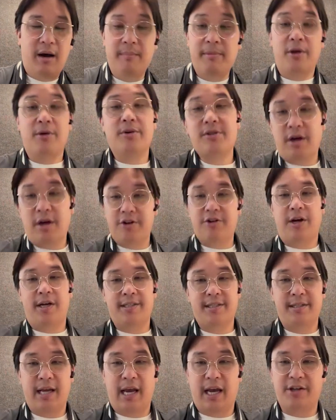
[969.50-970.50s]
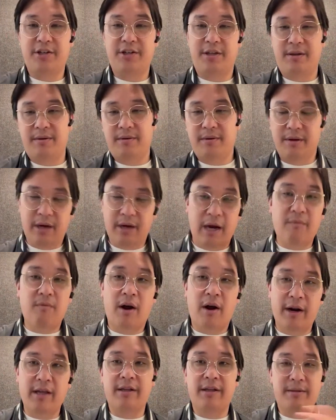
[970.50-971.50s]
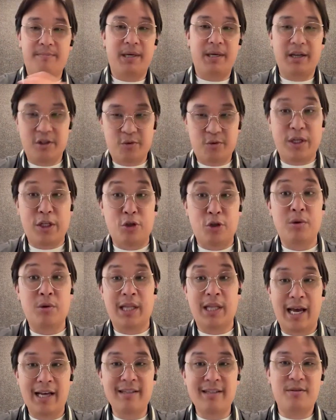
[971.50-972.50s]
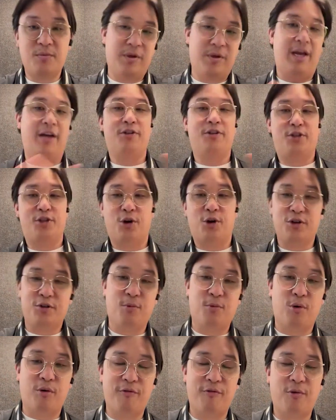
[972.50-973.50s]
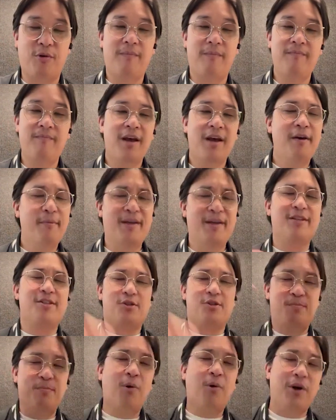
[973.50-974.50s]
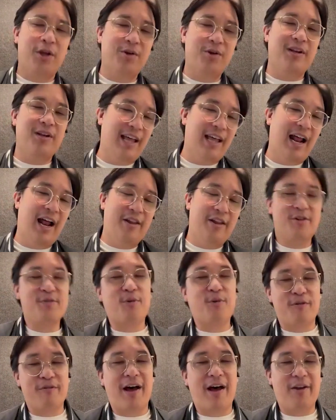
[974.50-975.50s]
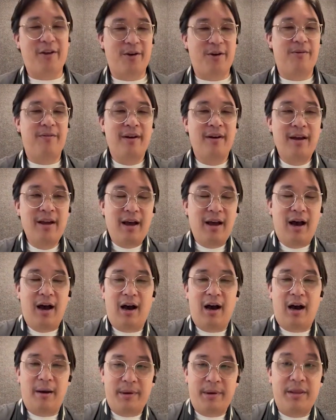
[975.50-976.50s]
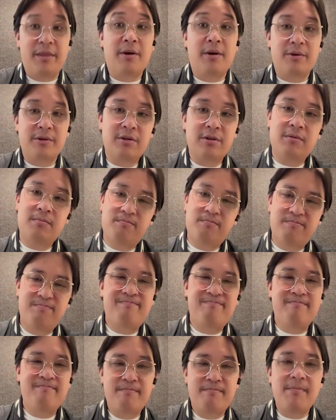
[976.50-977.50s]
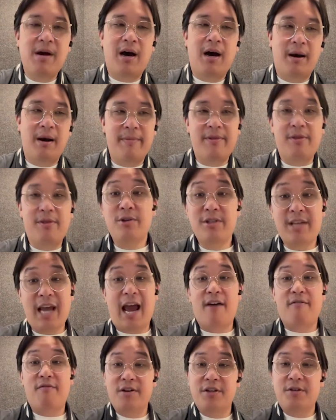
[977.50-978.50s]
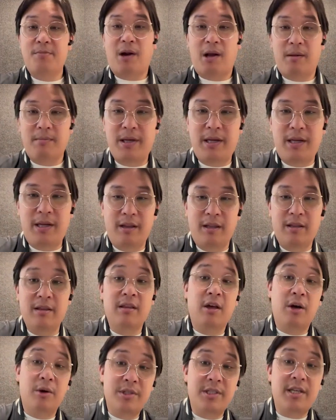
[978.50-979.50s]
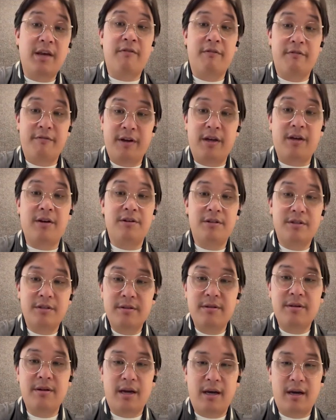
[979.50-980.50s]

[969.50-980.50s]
Those contracts actually, ironically, because we do less, we actually charge more for, because there's more you can get, there's more value. And those average probably in the low seven figures.